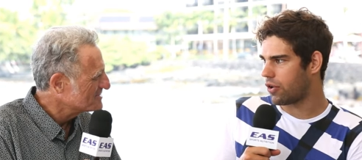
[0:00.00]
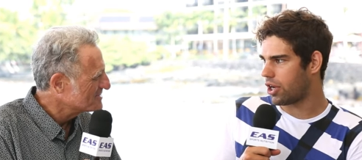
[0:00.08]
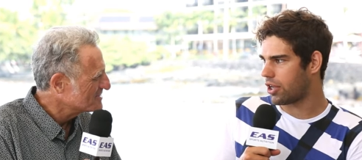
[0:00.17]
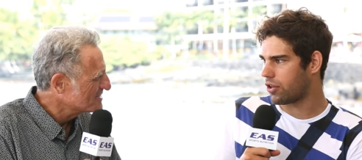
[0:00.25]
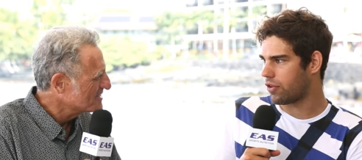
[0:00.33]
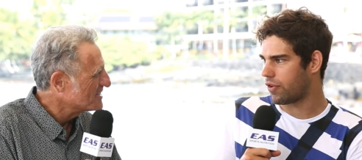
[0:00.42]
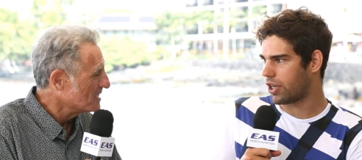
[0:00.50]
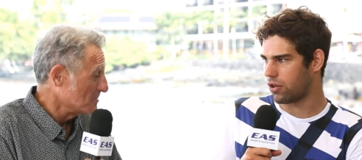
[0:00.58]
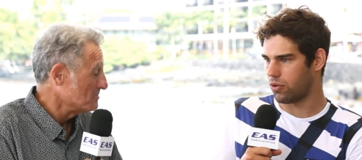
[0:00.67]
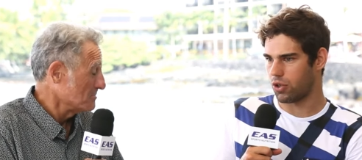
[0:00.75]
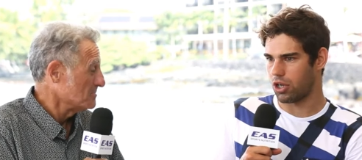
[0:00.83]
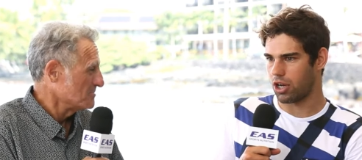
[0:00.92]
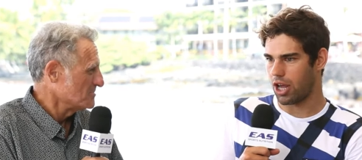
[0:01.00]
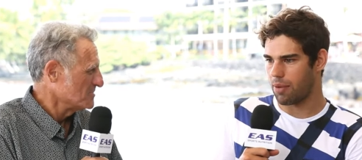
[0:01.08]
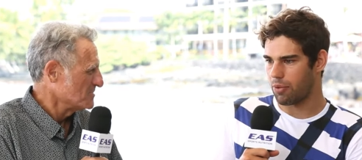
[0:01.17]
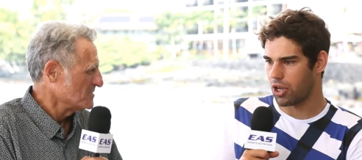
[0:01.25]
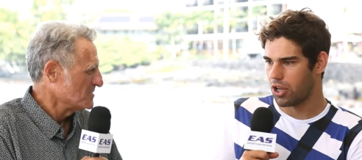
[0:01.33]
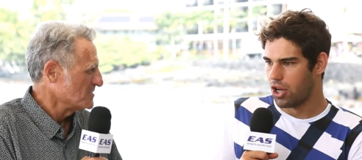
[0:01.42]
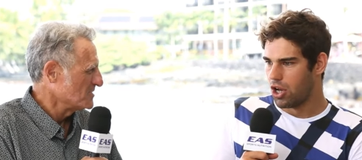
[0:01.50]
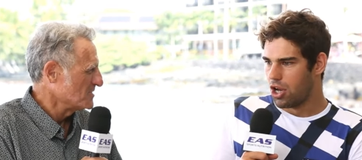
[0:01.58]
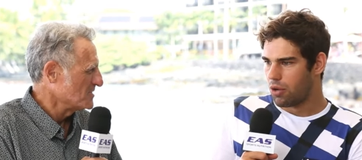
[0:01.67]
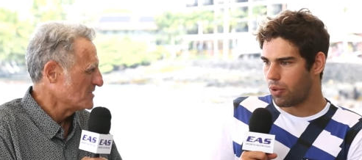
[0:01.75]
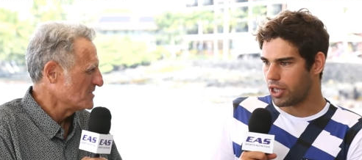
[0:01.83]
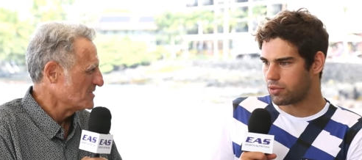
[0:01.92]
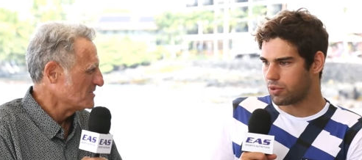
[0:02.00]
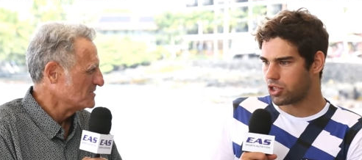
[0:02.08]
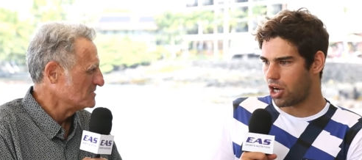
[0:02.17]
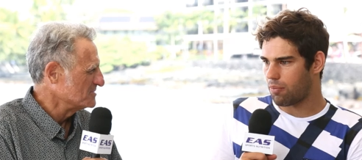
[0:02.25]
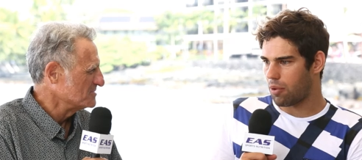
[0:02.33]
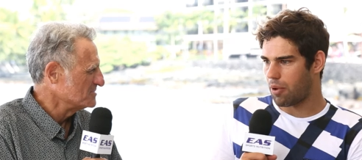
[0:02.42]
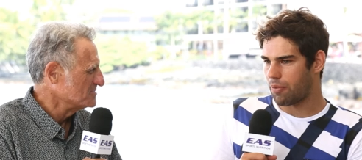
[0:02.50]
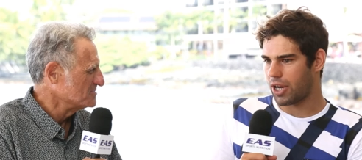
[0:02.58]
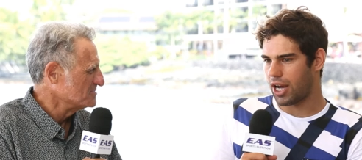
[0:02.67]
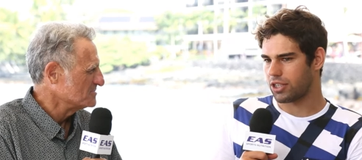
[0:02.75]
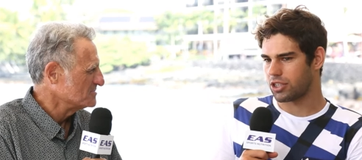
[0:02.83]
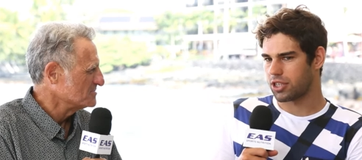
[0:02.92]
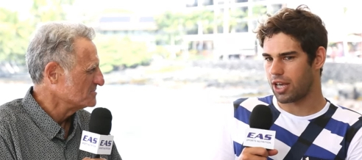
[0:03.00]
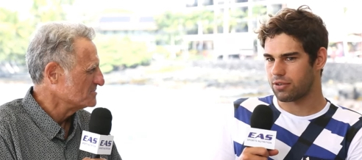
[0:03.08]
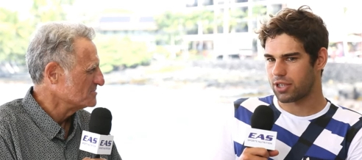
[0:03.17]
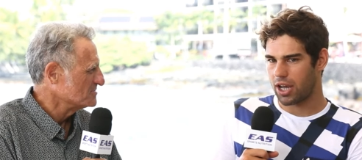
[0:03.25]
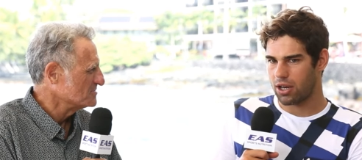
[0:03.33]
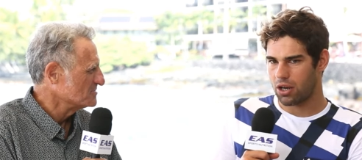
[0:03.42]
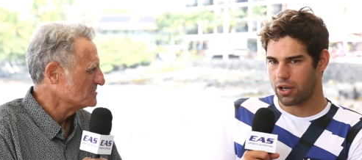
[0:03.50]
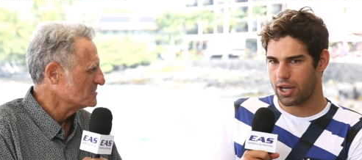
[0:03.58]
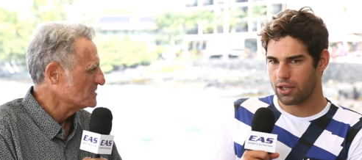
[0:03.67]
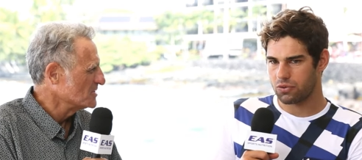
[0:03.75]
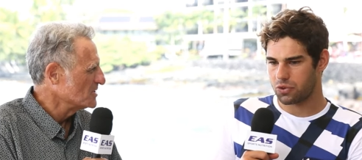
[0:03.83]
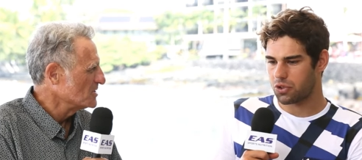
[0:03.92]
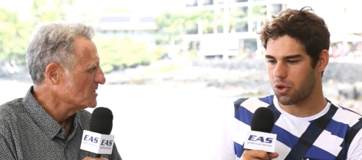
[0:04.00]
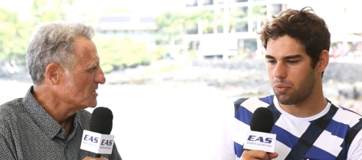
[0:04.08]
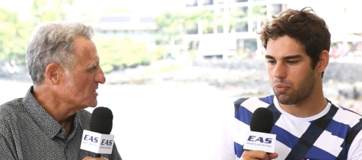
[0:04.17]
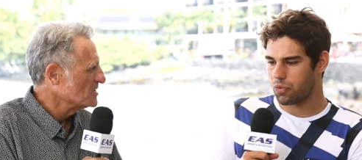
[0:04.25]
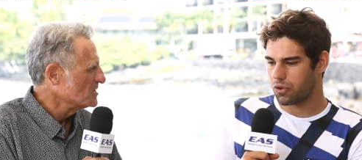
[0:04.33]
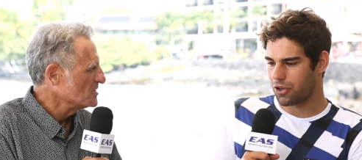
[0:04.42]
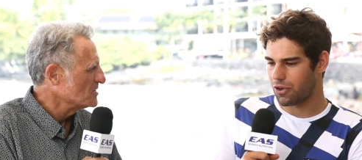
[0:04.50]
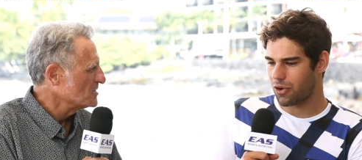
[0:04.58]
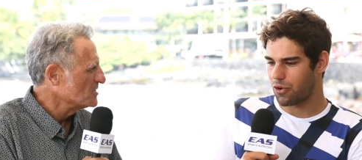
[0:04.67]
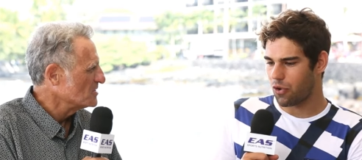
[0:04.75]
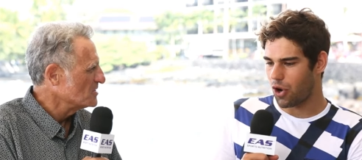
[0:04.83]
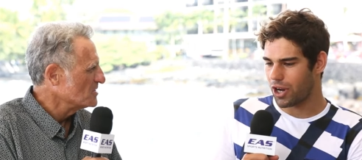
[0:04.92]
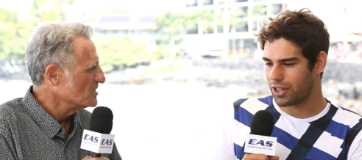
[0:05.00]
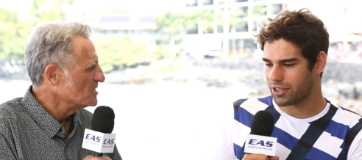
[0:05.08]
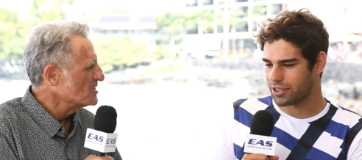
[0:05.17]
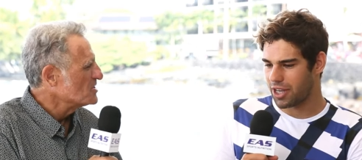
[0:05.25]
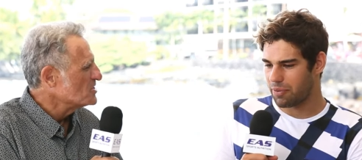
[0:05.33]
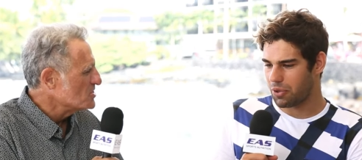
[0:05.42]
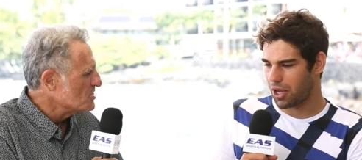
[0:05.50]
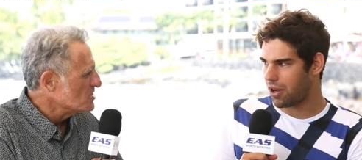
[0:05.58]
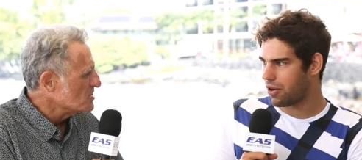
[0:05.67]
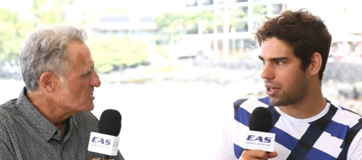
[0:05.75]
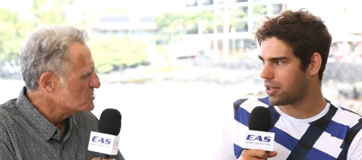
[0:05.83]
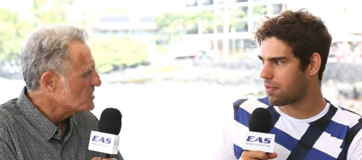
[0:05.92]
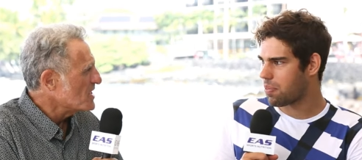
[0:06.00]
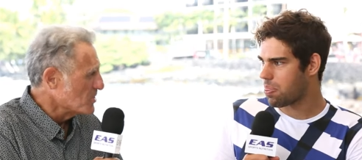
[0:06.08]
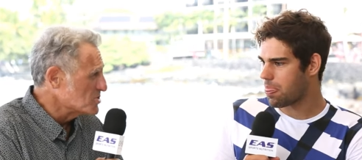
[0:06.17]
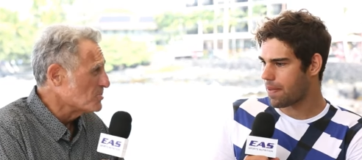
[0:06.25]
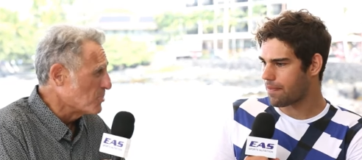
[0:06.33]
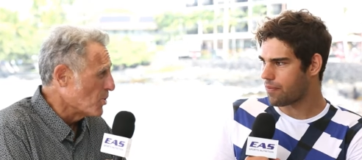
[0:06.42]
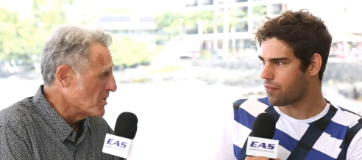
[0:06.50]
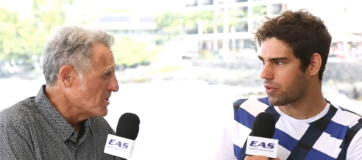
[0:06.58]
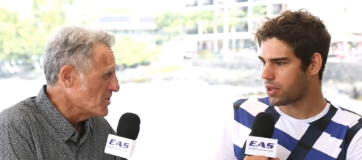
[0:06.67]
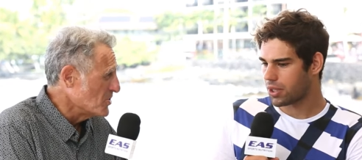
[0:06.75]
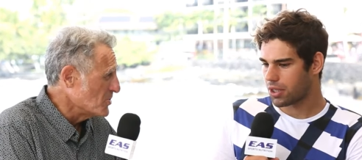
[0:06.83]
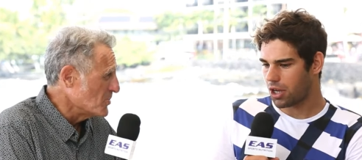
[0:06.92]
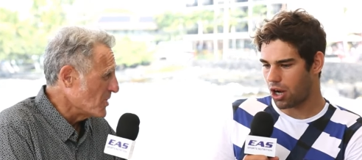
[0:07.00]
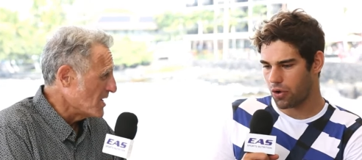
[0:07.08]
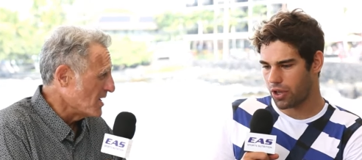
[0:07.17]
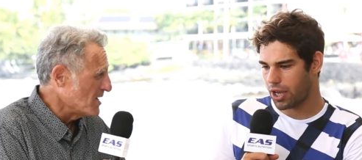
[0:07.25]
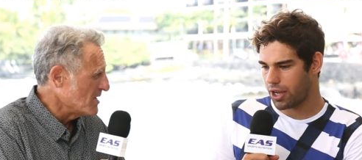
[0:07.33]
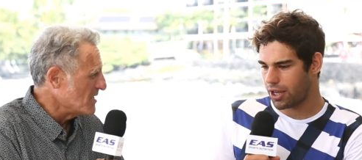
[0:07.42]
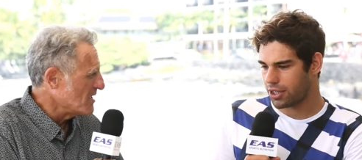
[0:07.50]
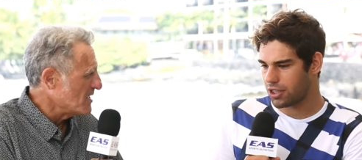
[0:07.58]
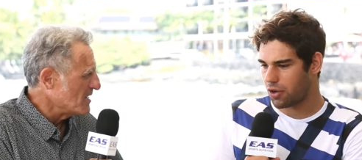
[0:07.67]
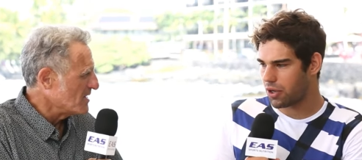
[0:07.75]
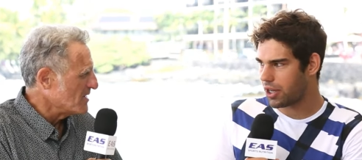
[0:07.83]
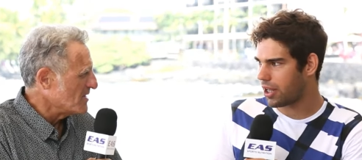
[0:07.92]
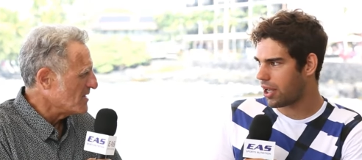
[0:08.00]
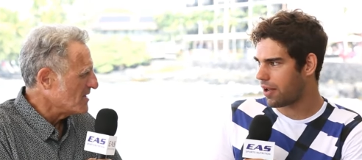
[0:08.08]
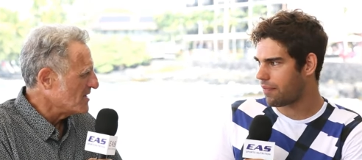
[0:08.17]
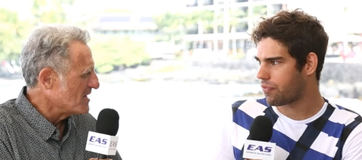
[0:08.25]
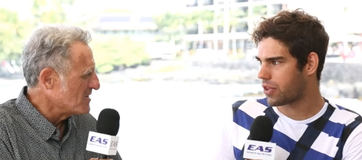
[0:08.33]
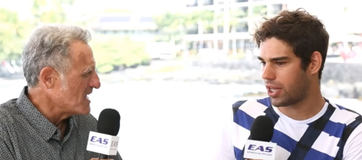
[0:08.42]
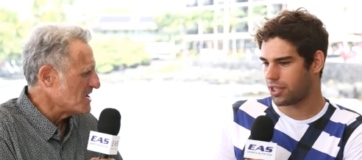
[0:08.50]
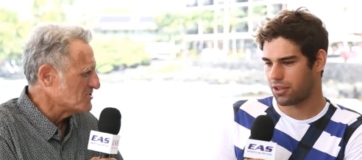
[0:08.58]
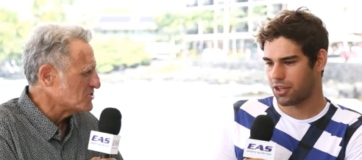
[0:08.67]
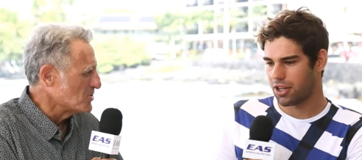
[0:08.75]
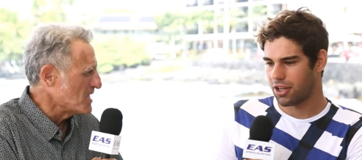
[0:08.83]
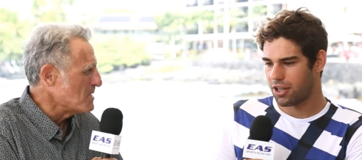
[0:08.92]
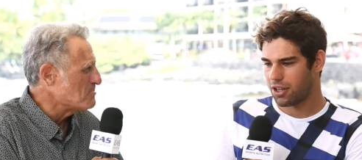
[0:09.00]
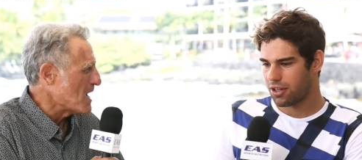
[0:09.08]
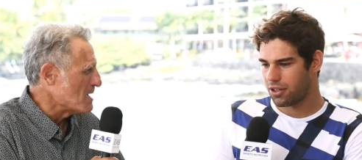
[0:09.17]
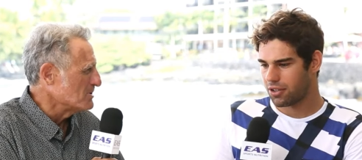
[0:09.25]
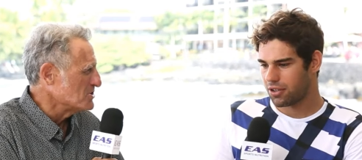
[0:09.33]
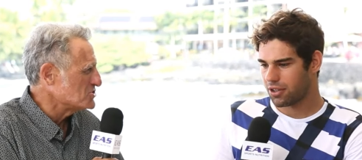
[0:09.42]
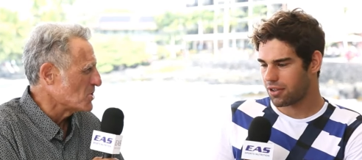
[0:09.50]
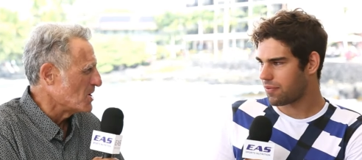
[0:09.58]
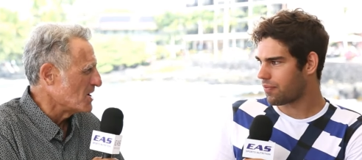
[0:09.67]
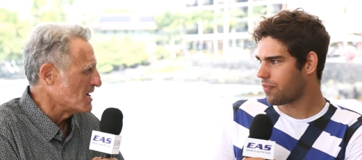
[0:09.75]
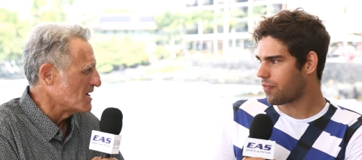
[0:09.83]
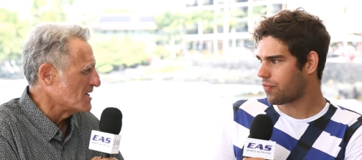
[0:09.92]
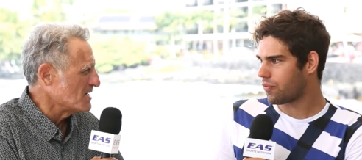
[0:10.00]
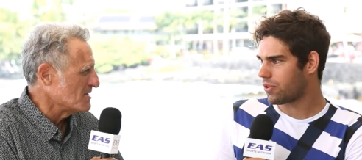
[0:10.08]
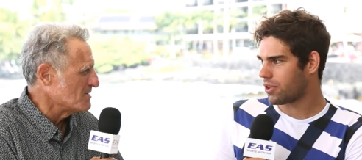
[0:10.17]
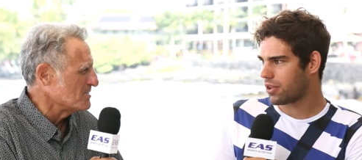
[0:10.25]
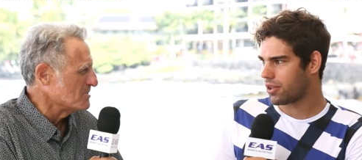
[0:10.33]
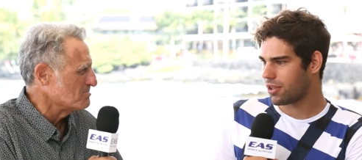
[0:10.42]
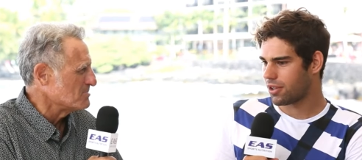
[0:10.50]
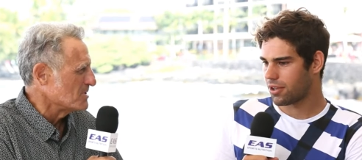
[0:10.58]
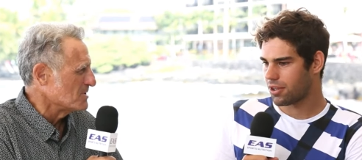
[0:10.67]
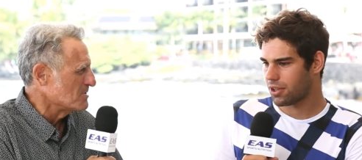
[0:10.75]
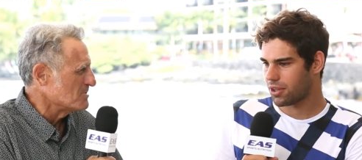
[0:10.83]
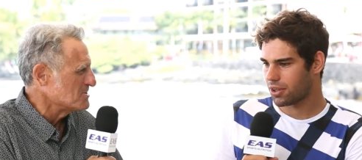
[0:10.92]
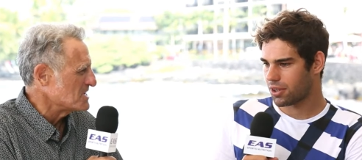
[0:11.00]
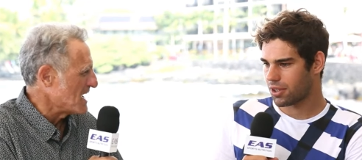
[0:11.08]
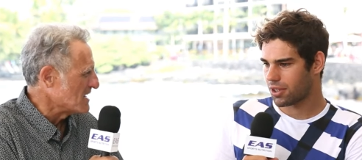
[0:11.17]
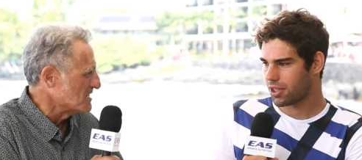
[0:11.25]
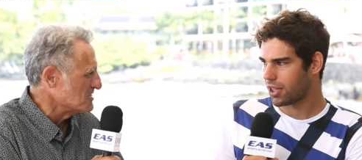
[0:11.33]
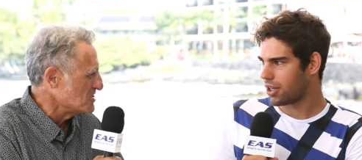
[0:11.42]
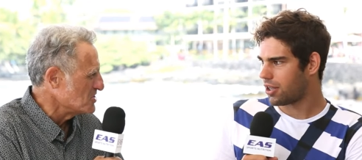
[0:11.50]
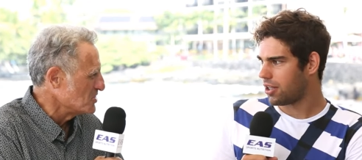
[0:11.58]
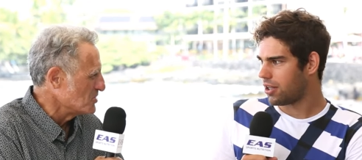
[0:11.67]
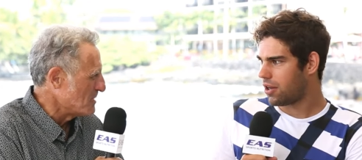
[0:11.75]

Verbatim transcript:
Speaker 1: like you think, oh God, like am I wasting my time? My mum and dad just kept saying, like, no, you're doing all right. Just keep it going.
Speaker 2: So they were supporting you.
Speaker 1: Oh yeah, yeah, totally, yeah.
Speaker 2: So they probably saw the talent in you